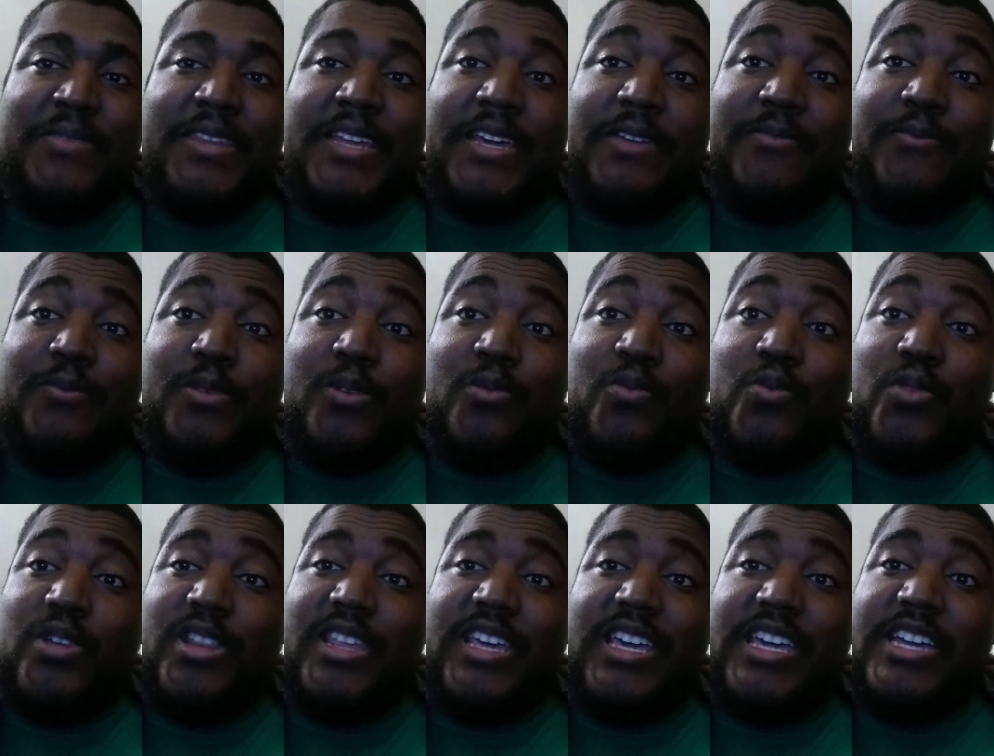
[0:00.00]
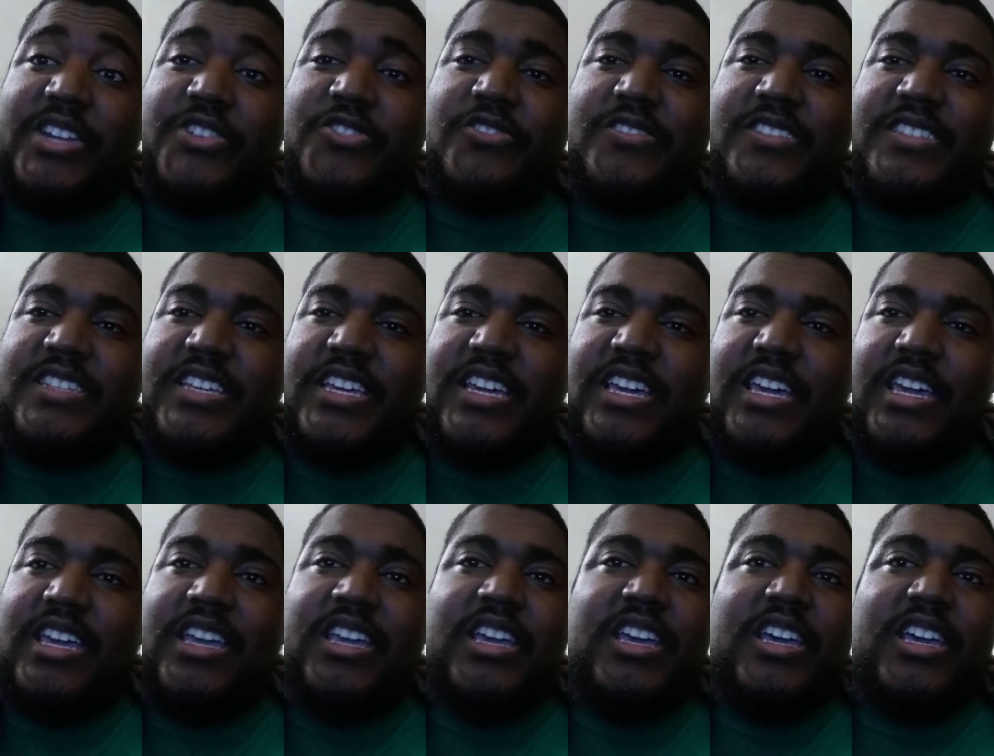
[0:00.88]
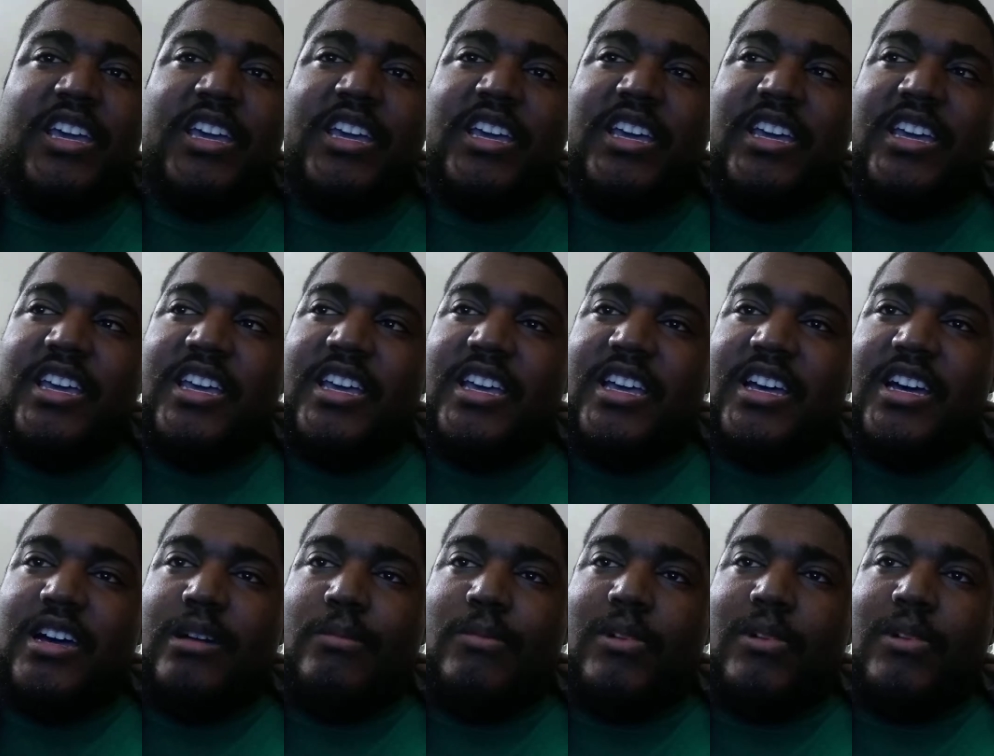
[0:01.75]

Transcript: They've been really interesting um,